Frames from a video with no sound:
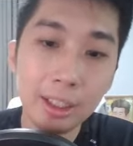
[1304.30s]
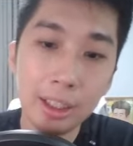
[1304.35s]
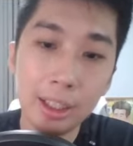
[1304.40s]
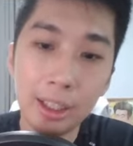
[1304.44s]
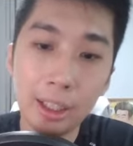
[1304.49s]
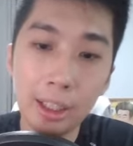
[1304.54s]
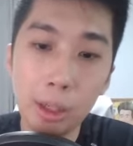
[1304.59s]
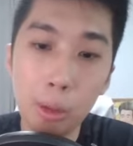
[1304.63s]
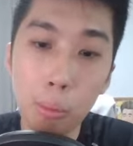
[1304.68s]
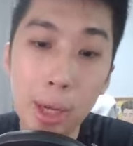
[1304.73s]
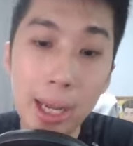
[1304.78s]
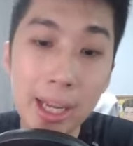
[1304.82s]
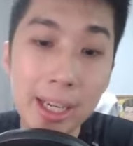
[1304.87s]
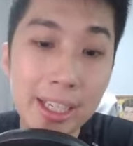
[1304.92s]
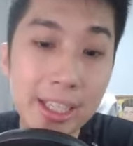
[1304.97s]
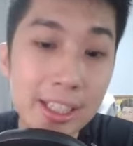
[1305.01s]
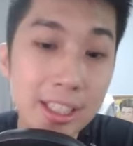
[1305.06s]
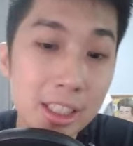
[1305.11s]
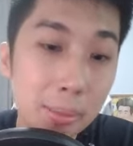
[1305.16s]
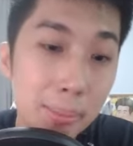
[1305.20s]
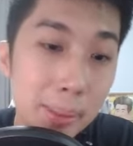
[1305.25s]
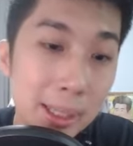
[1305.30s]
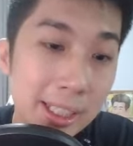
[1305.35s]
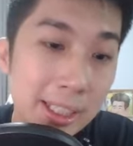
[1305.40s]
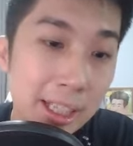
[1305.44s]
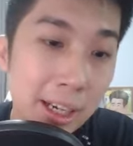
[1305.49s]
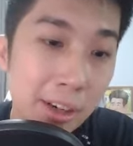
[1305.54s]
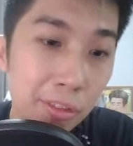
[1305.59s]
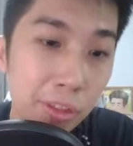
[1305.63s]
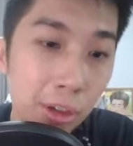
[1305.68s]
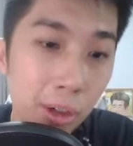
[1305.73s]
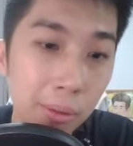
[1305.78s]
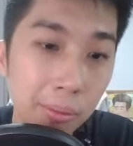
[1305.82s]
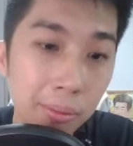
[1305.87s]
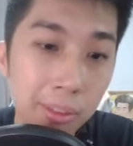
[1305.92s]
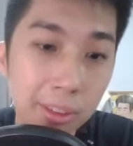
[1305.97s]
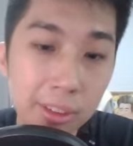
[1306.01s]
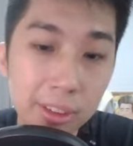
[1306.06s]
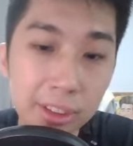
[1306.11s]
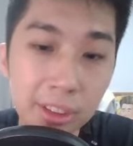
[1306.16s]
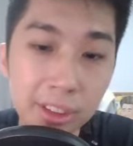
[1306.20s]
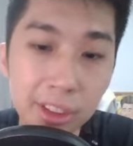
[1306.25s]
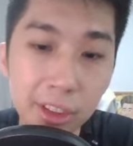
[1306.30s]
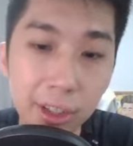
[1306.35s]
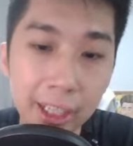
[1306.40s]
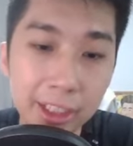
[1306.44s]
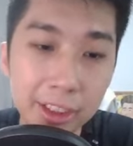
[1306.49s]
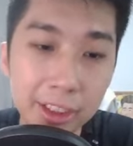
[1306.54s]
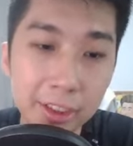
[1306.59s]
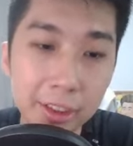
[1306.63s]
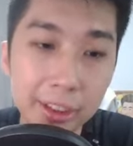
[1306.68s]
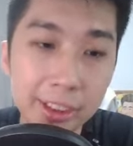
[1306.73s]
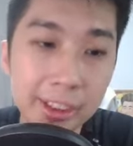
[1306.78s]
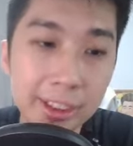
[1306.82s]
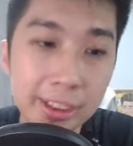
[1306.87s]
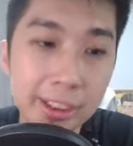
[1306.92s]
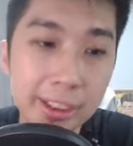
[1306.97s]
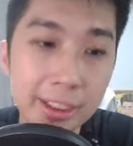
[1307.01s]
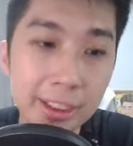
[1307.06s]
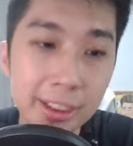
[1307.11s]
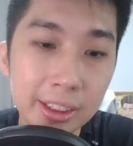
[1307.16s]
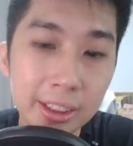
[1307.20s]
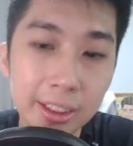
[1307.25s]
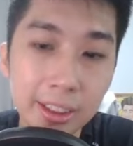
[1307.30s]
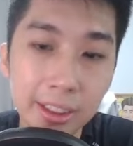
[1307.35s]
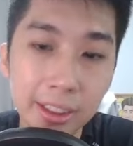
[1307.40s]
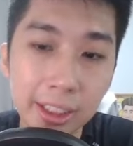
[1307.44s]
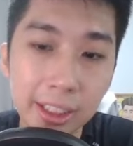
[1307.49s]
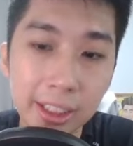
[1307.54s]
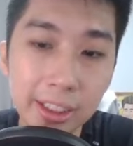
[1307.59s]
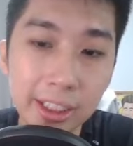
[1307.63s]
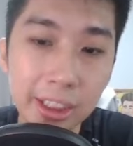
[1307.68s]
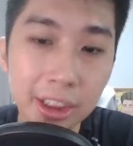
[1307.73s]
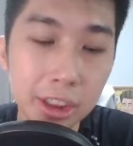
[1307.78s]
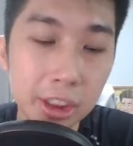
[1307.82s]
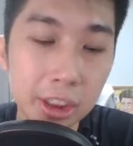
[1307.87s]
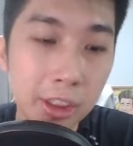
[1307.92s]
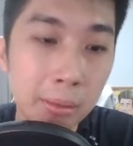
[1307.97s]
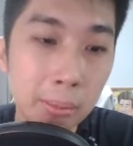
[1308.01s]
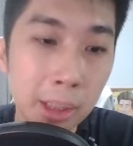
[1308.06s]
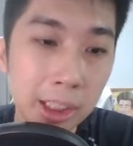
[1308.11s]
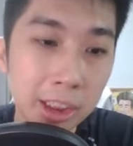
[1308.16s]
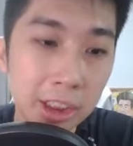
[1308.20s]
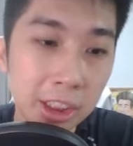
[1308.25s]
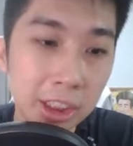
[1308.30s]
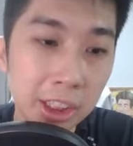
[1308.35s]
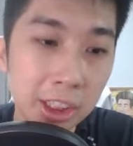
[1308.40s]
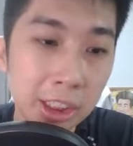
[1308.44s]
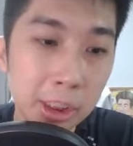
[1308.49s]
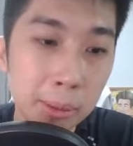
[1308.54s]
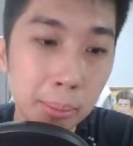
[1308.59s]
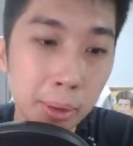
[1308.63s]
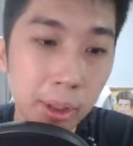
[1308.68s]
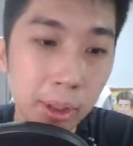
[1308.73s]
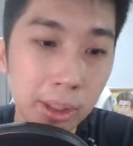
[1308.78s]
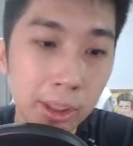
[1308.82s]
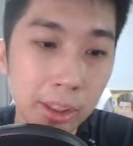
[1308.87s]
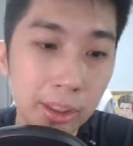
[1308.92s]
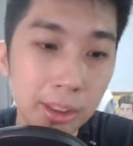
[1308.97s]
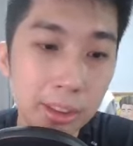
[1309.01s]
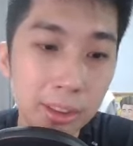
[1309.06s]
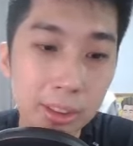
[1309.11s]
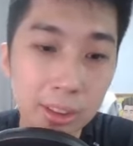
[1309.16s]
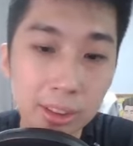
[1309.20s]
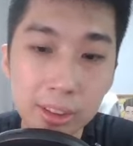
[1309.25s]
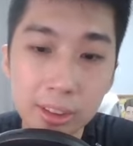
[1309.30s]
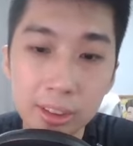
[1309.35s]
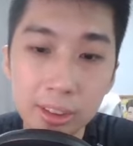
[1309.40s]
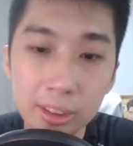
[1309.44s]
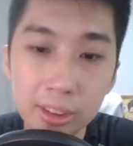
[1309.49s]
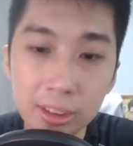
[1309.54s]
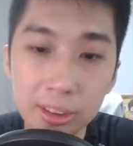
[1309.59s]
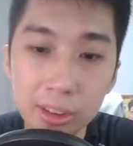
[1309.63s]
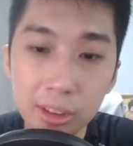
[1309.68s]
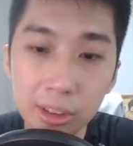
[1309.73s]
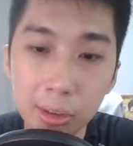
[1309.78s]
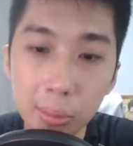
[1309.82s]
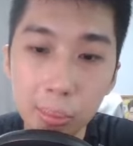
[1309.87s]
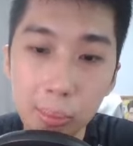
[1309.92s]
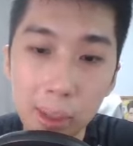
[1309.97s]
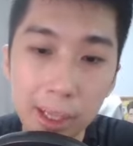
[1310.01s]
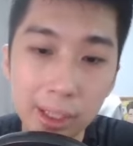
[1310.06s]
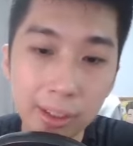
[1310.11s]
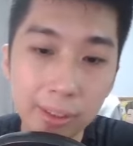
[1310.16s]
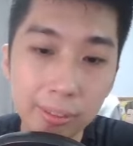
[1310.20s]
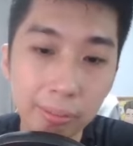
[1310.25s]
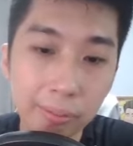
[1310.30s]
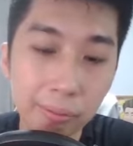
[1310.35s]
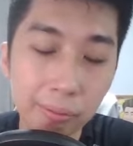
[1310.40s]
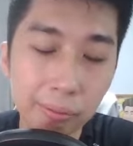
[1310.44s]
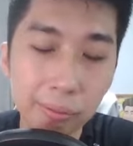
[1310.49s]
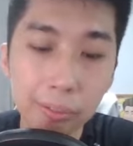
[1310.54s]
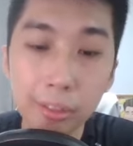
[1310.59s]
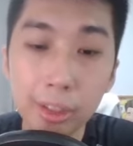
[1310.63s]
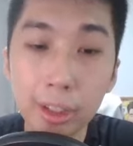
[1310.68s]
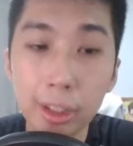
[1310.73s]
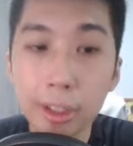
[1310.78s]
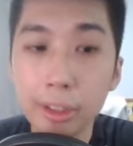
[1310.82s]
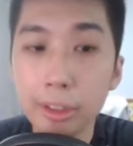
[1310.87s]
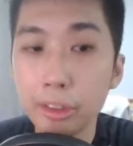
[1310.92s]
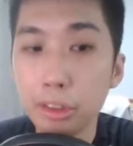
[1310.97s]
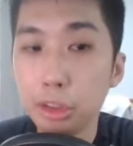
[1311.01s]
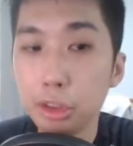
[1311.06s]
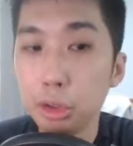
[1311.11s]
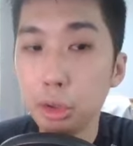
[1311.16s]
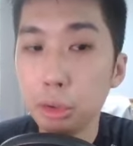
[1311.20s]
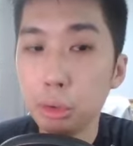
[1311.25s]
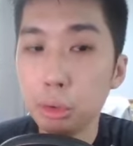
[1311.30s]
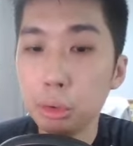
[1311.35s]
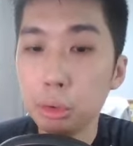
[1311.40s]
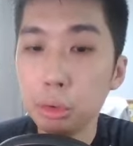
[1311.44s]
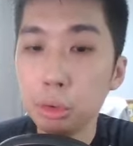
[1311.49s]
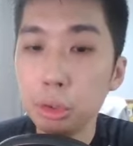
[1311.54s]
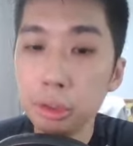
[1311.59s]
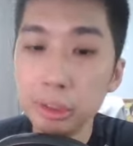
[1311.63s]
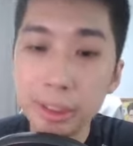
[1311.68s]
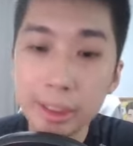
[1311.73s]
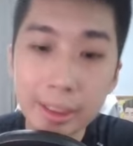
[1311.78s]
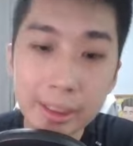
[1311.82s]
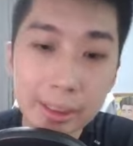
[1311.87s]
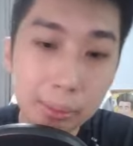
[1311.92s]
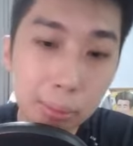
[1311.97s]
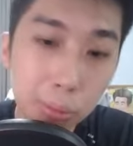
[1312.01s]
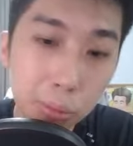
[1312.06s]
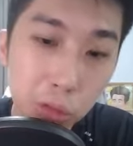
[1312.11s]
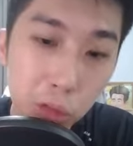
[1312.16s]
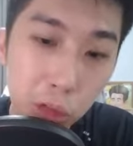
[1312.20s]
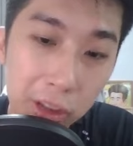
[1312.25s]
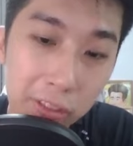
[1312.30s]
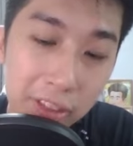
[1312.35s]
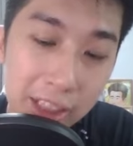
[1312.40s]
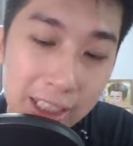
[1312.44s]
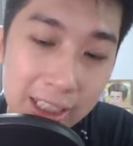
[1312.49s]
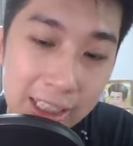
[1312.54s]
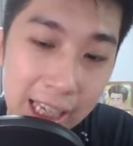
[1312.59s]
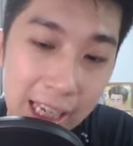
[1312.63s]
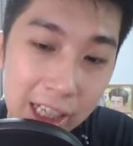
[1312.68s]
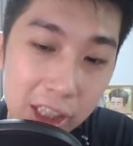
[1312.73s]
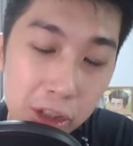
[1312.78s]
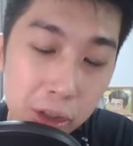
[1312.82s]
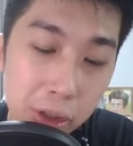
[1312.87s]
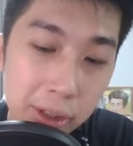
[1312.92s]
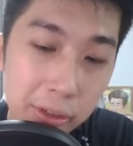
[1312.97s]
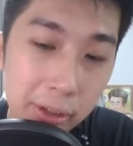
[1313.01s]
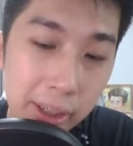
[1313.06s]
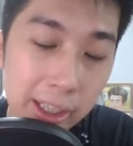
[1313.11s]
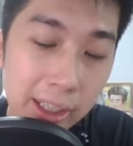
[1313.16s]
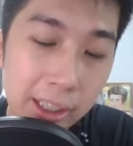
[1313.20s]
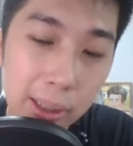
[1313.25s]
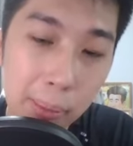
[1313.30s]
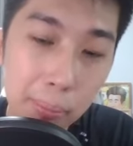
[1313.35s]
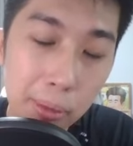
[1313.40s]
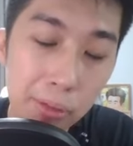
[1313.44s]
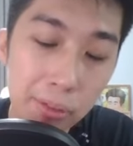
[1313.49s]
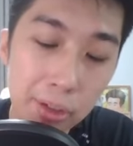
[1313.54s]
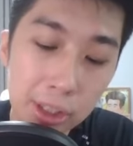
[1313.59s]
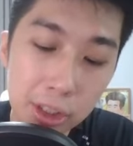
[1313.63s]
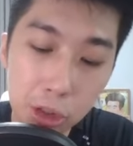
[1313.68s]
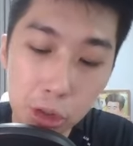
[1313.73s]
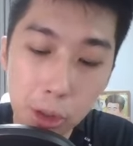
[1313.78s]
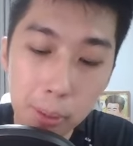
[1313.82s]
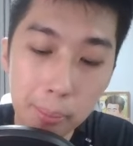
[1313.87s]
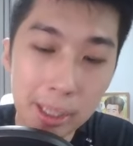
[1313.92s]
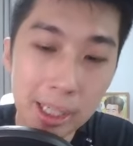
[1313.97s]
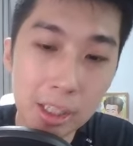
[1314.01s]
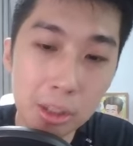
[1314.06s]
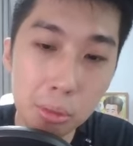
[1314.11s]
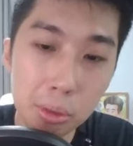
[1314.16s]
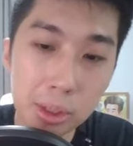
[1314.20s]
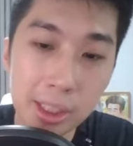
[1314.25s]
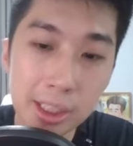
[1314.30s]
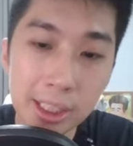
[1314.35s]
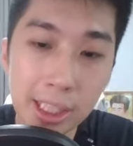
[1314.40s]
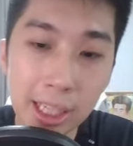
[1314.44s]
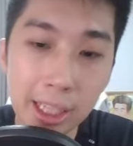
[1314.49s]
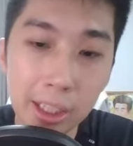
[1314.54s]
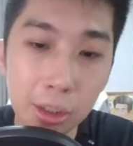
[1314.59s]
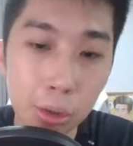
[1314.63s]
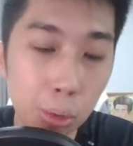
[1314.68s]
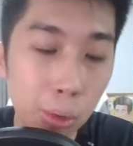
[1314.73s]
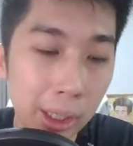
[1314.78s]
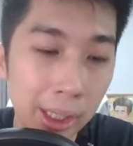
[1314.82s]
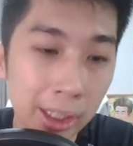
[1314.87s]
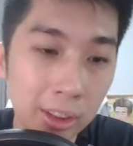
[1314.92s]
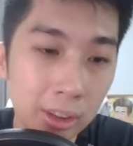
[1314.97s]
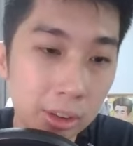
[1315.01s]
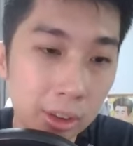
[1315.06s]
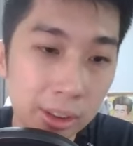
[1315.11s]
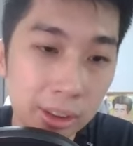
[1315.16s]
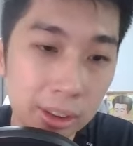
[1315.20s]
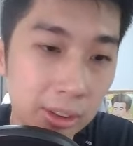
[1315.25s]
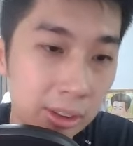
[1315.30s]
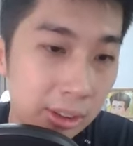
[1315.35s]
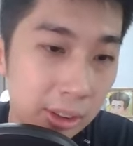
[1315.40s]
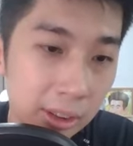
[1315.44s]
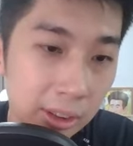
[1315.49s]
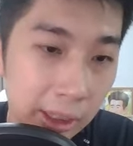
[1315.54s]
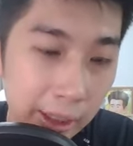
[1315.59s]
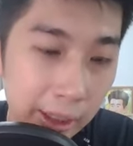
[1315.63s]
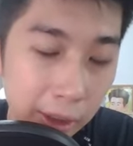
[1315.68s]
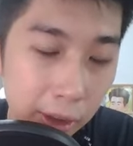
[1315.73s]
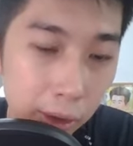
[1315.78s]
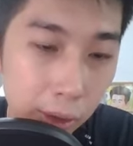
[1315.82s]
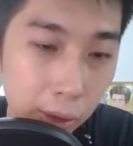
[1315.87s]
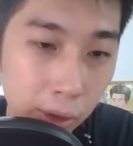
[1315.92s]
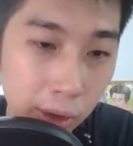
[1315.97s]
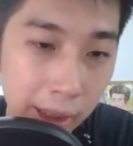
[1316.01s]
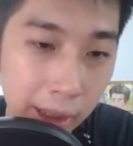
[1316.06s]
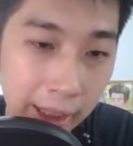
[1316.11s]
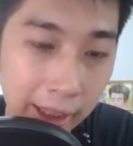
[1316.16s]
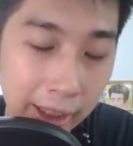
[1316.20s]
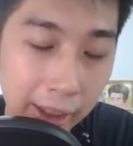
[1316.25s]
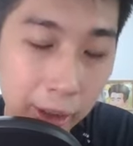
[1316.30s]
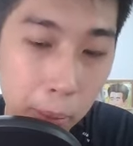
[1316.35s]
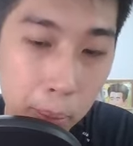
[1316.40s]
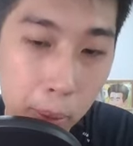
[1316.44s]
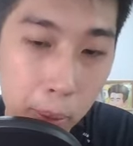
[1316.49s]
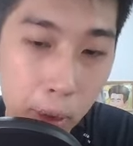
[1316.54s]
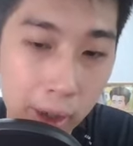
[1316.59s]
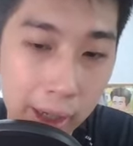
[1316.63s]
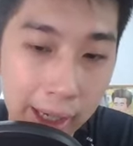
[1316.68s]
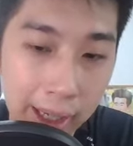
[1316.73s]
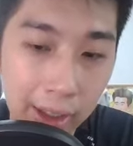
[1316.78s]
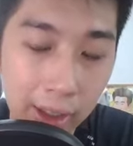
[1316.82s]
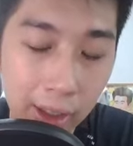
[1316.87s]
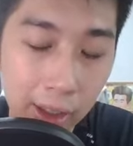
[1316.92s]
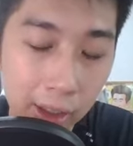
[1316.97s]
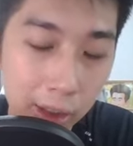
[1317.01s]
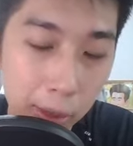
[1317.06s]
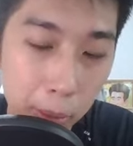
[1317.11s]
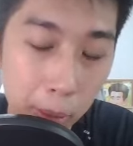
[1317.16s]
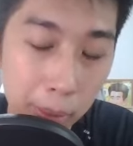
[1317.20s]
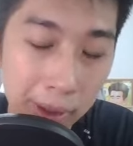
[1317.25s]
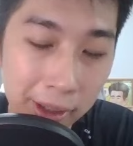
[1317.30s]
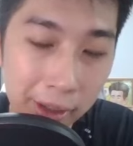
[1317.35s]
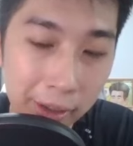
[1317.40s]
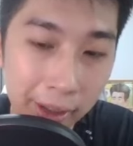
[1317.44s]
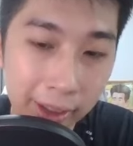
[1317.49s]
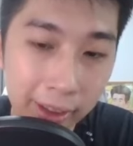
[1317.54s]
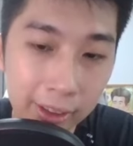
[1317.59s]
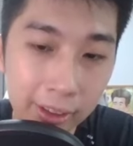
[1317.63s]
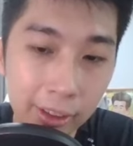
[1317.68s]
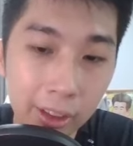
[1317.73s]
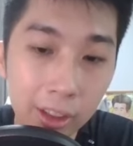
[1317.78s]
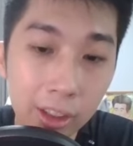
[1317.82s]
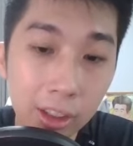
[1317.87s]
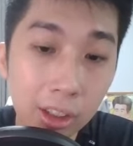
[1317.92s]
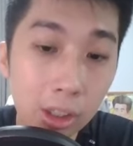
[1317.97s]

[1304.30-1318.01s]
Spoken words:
Where did the space come from? Your entrance. All right, kitchen marginally smaller, but you notice with this entryway, the previous 3-bedders we see had no entrance, had no like little pocket the moment you enter.